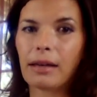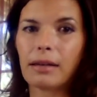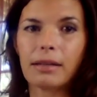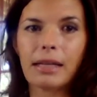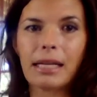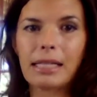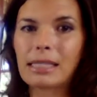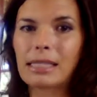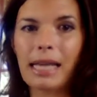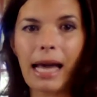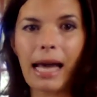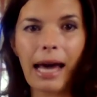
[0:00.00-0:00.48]

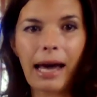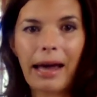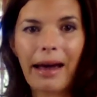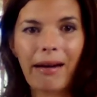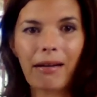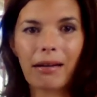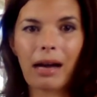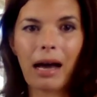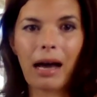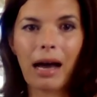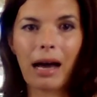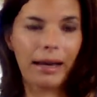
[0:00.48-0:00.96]
That's not how
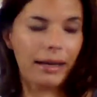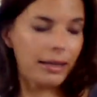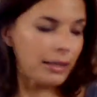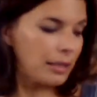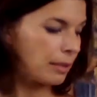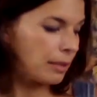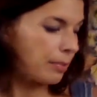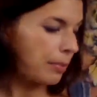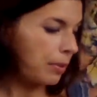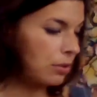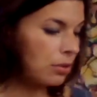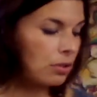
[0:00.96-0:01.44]
an eye is
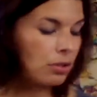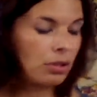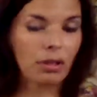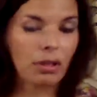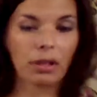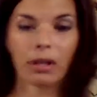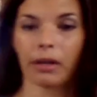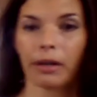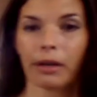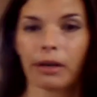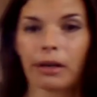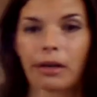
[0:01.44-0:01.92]
supposed to
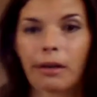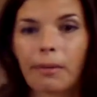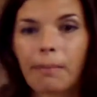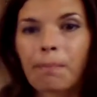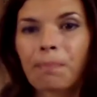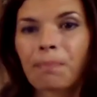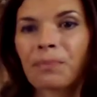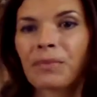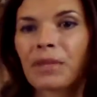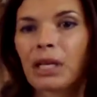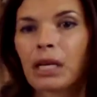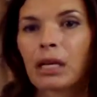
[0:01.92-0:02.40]
look.
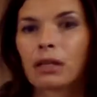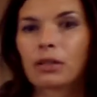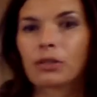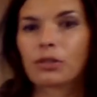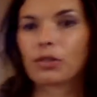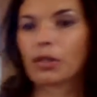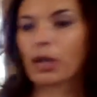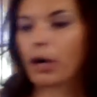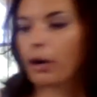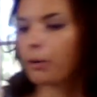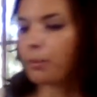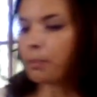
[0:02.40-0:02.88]

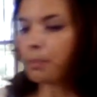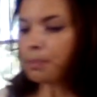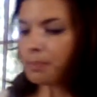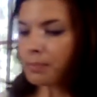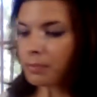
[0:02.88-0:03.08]
So